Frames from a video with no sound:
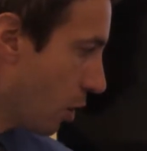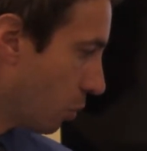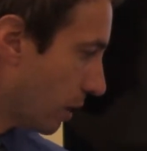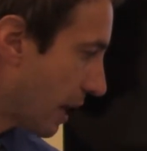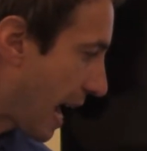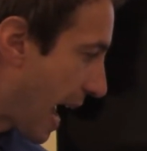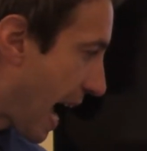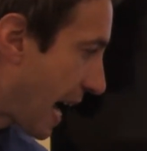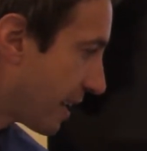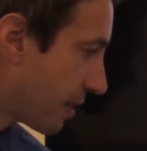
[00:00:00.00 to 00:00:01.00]
We'll
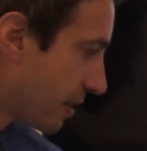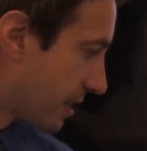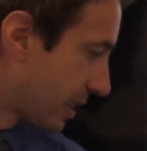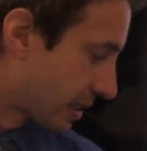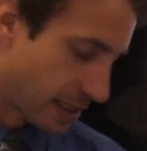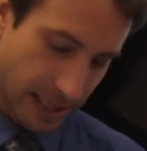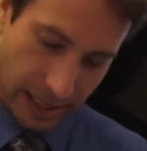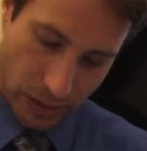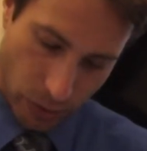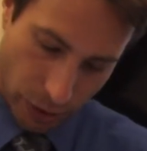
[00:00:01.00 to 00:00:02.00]
add the
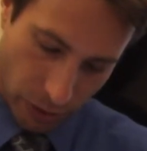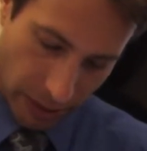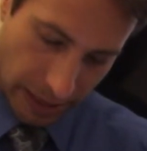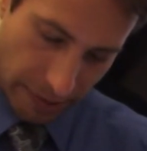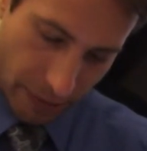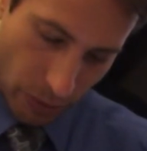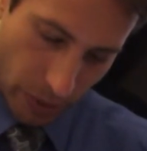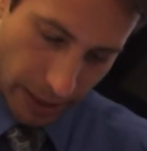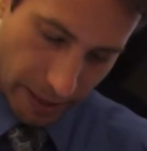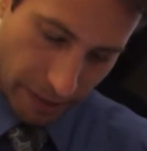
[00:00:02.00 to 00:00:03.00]
16, which will leave you
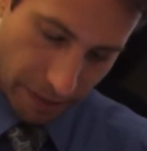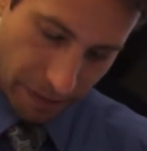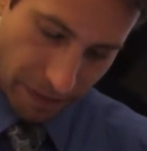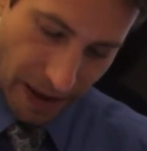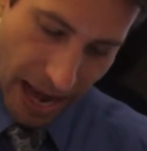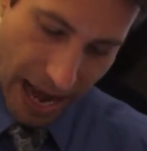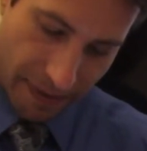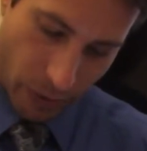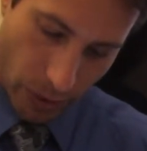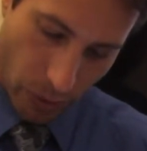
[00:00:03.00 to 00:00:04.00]
with
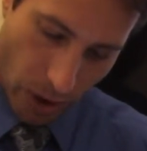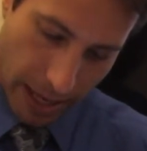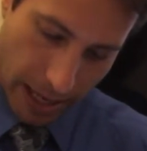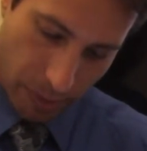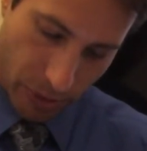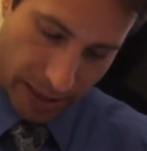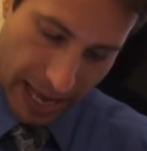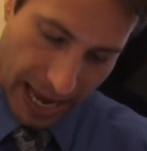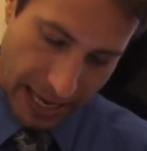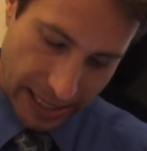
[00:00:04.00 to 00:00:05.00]
5, and we wind up with
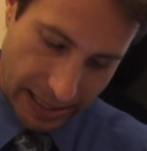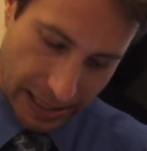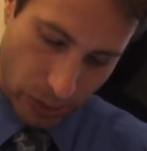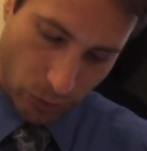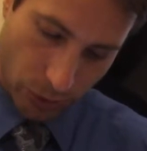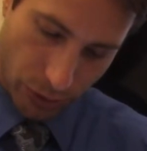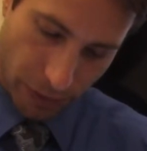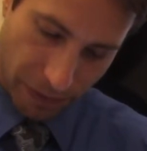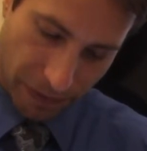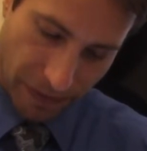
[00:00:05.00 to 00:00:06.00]
n is equal
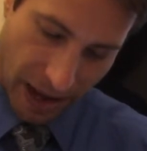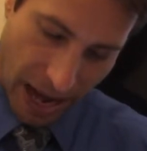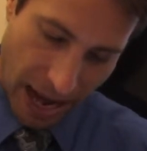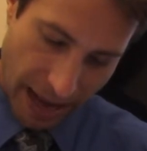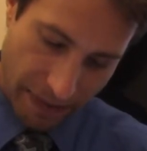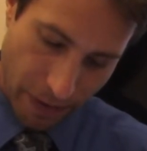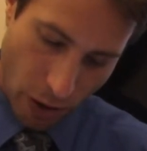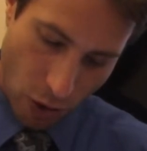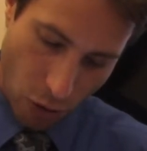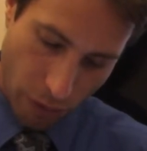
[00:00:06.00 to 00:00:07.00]
to 5
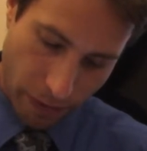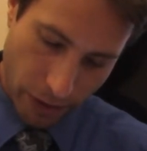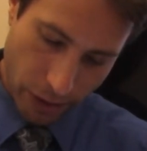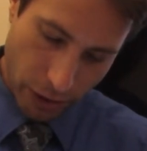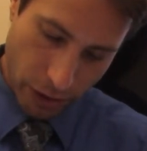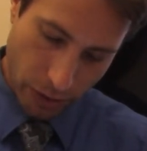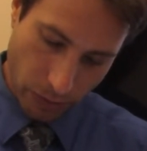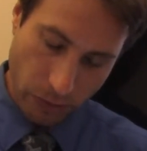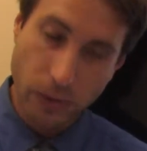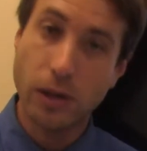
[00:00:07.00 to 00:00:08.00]
over 2.